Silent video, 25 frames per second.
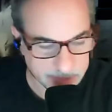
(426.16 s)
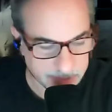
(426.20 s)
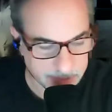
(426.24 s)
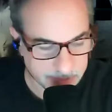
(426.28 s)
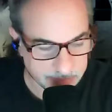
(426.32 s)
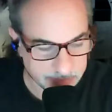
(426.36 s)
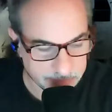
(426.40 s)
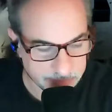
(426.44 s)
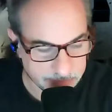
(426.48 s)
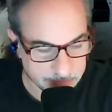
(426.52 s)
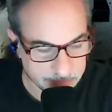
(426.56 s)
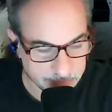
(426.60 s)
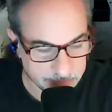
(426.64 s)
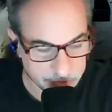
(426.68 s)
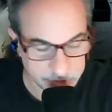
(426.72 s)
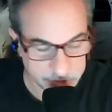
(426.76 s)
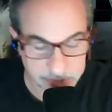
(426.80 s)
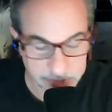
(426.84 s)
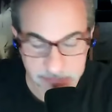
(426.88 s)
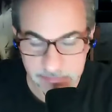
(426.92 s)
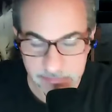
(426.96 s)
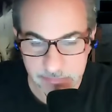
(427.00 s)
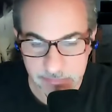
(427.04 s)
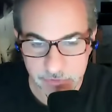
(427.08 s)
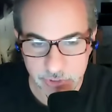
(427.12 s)
and
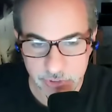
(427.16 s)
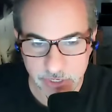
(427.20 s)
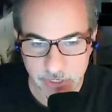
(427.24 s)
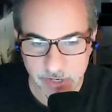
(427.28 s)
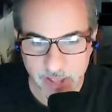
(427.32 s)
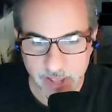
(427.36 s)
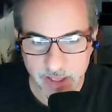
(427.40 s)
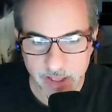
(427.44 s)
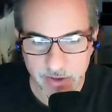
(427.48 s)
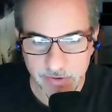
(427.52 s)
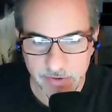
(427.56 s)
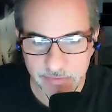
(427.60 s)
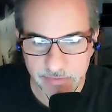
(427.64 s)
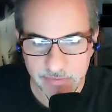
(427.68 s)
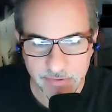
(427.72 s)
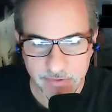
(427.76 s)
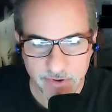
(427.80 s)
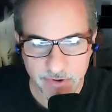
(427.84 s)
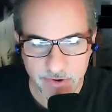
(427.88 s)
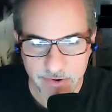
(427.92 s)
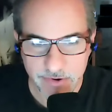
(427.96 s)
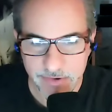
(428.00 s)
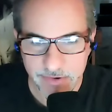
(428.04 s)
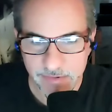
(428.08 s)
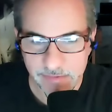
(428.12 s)
just chill out.
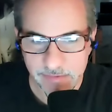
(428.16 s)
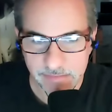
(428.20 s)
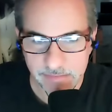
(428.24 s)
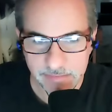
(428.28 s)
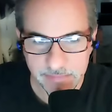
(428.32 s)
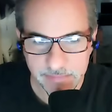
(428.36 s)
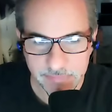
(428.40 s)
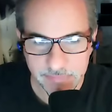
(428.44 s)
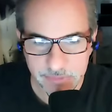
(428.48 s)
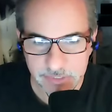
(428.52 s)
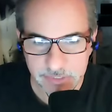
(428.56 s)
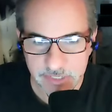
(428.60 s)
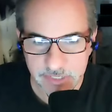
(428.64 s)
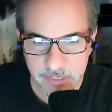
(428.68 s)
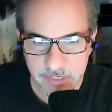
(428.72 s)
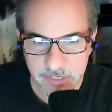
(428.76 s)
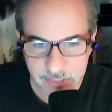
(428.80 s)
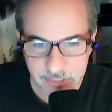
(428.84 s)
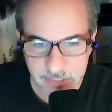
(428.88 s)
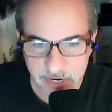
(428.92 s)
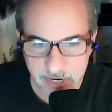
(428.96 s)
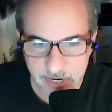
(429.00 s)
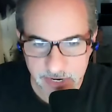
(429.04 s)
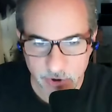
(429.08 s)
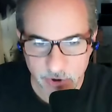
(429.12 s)

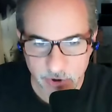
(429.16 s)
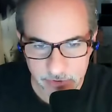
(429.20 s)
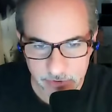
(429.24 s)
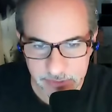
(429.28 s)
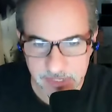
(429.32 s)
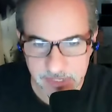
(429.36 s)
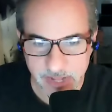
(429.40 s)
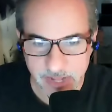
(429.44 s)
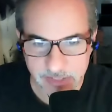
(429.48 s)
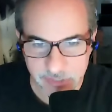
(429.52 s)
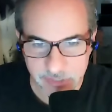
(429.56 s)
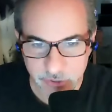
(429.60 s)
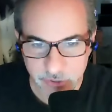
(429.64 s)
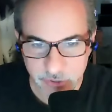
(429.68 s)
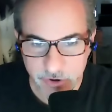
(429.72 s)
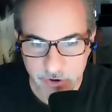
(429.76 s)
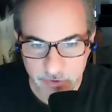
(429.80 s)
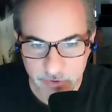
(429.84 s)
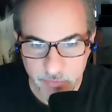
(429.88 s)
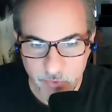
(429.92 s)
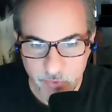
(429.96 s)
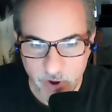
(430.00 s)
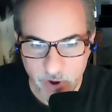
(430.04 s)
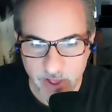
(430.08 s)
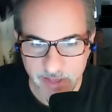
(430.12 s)
60 years, that's a
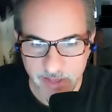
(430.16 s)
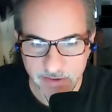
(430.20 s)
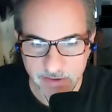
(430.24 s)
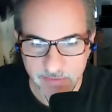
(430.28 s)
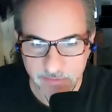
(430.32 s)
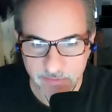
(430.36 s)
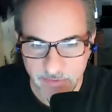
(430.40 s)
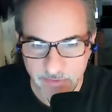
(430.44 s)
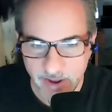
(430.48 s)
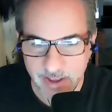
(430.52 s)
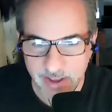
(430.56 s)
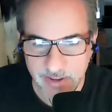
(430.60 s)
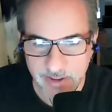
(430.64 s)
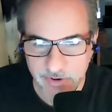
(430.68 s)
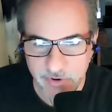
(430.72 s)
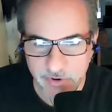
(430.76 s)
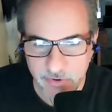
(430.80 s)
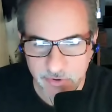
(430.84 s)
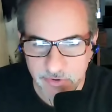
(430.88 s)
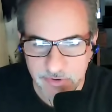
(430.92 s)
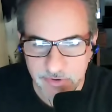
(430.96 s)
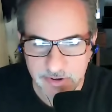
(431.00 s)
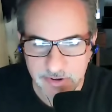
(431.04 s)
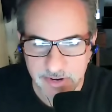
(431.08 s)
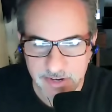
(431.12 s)
good run, right? You
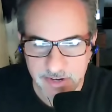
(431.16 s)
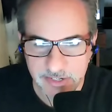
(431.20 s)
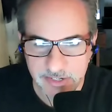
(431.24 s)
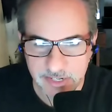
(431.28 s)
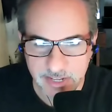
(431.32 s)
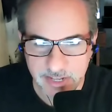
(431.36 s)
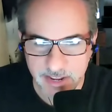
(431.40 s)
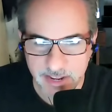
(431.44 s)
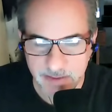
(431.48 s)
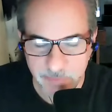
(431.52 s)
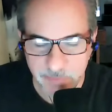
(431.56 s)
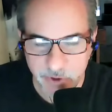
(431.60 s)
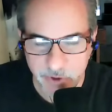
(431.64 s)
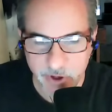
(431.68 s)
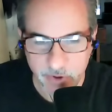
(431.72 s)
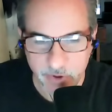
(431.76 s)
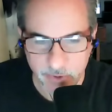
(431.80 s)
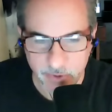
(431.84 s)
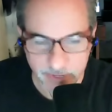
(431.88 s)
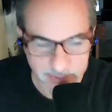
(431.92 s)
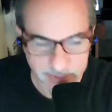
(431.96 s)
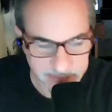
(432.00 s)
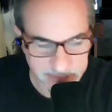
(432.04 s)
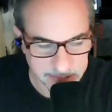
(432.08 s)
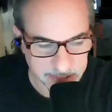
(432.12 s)
don't need to keep
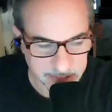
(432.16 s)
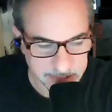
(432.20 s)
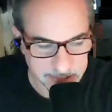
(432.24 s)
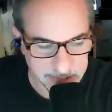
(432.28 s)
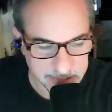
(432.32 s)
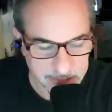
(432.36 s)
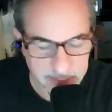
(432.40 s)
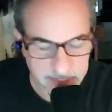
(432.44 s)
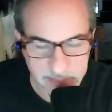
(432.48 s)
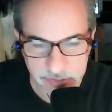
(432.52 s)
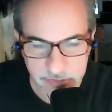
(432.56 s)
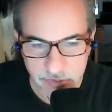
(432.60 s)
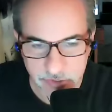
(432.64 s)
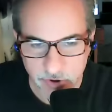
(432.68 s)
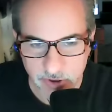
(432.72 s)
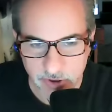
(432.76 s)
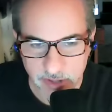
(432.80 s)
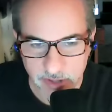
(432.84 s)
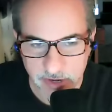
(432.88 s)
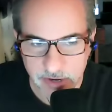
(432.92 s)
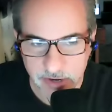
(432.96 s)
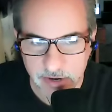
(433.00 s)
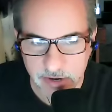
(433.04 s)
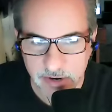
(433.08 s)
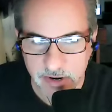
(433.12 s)
going. 60 is
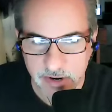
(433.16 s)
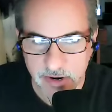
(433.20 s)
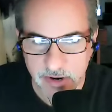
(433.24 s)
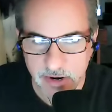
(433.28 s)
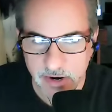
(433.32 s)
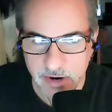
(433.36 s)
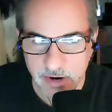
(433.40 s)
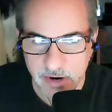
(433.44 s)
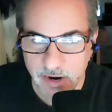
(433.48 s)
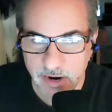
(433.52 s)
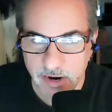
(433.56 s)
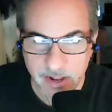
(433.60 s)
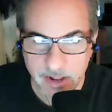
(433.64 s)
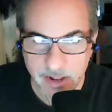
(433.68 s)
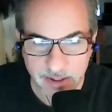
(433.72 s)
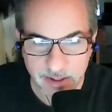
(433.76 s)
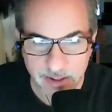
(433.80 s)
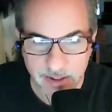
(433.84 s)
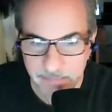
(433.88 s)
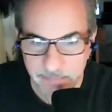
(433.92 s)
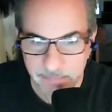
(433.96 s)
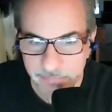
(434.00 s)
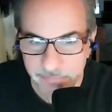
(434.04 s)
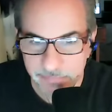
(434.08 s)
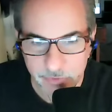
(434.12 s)
good.
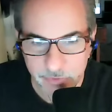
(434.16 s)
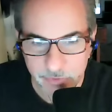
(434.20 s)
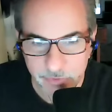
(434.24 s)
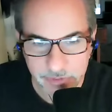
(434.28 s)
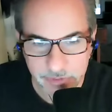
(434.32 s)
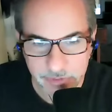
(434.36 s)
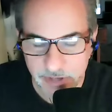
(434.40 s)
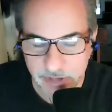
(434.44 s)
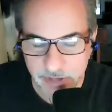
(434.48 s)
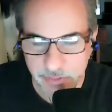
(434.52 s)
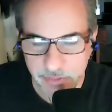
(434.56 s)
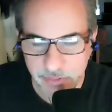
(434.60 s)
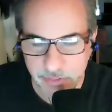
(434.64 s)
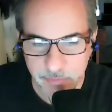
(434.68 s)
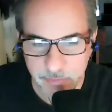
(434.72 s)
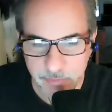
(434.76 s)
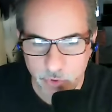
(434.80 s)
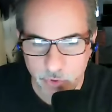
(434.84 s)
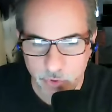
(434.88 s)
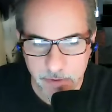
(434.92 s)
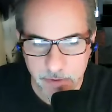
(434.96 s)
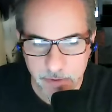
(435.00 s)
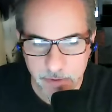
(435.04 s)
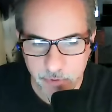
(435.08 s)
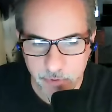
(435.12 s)
There's nothing
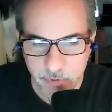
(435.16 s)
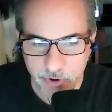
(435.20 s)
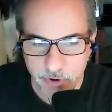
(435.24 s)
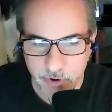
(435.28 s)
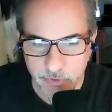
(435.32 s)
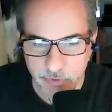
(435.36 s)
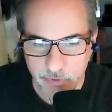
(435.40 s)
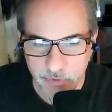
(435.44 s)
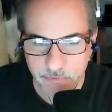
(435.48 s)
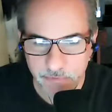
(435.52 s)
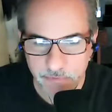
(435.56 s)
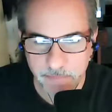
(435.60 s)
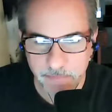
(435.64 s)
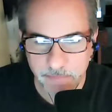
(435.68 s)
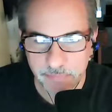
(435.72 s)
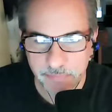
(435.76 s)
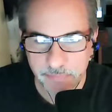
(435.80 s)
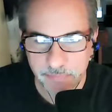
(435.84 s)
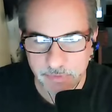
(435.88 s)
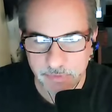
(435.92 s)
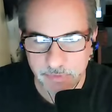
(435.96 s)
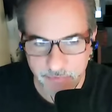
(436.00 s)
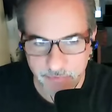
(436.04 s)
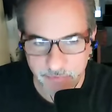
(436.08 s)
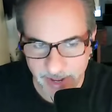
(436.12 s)
more to prove.
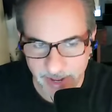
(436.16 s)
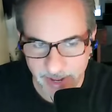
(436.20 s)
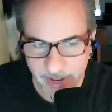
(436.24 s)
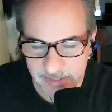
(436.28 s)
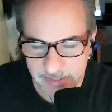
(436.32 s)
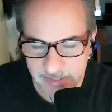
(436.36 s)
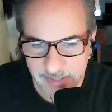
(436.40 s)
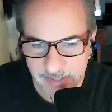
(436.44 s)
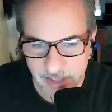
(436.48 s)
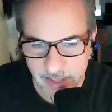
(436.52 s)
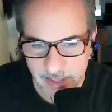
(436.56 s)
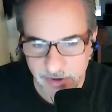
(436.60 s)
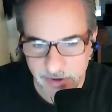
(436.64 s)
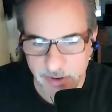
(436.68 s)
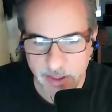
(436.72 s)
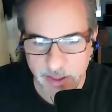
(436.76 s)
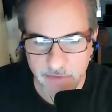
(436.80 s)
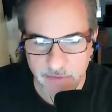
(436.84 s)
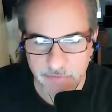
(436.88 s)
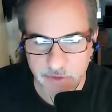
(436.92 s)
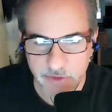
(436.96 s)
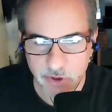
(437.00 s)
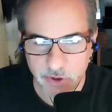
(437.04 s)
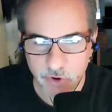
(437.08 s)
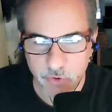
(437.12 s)
The fans that
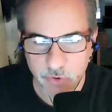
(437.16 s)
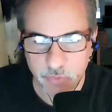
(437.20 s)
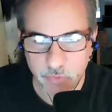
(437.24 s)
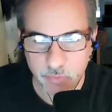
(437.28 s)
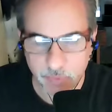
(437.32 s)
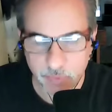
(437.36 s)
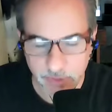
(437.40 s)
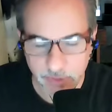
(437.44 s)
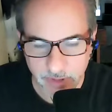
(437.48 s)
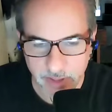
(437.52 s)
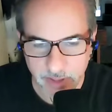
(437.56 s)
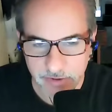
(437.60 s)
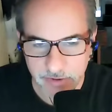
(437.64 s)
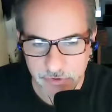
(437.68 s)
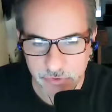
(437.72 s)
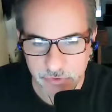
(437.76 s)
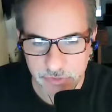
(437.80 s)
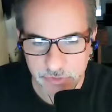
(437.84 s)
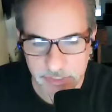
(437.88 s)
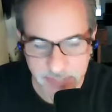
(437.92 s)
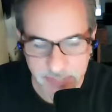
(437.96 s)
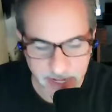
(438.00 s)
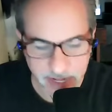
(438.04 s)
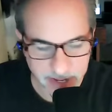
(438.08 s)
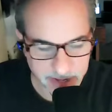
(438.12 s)
love you will
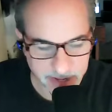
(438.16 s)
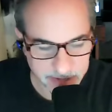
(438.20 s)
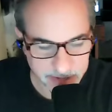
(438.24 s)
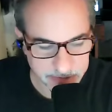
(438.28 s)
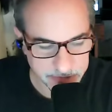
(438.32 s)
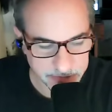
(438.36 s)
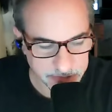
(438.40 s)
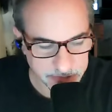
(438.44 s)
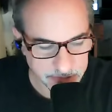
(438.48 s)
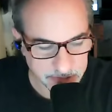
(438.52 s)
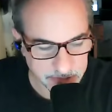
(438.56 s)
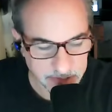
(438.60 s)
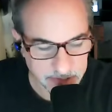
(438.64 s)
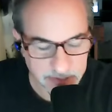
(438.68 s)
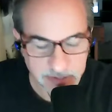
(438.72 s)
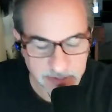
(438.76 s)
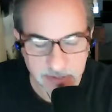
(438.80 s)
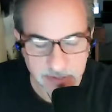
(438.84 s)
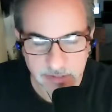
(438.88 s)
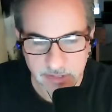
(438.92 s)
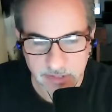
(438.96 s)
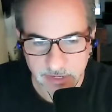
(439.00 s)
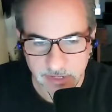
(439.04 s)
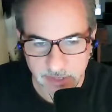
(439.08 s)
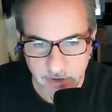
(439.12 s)
understand.
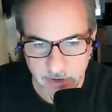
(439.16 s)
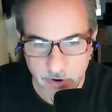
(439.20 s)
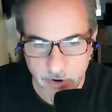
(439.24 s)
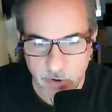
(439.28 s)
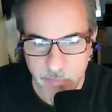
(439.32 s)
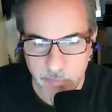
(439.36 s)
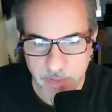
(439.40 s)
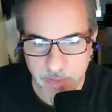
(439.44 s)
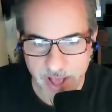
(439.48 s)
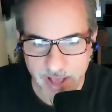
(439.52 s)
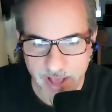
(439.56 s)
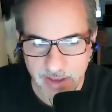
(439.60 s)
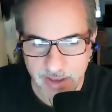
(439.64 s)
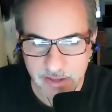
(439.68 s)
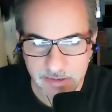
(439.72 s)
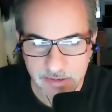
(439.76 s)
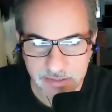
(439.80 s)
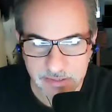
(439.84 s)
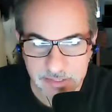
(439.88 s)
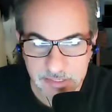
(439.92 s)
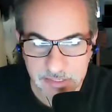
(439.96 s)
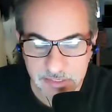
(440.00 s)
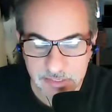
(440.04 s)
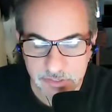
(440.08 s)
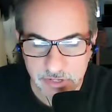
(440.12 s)
They can go back and
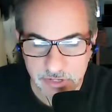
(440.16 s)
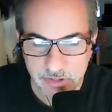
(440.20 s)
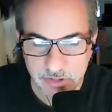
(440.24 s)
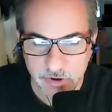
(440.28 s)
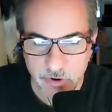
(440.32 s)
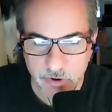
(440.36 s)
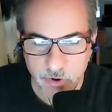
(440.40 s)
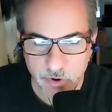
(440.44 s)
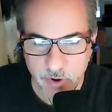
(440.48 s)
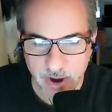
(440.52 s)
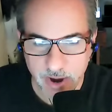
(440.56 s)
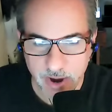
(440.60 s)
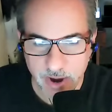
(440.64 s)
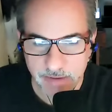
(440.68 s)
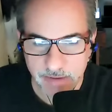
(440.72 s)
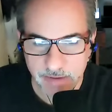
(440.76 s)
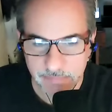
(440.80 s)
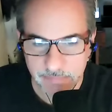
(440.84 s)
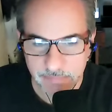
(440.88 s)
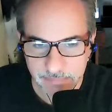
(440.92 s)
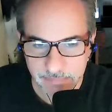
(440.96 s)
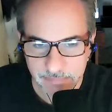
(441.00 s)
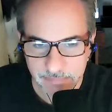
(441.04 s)
listen to their great,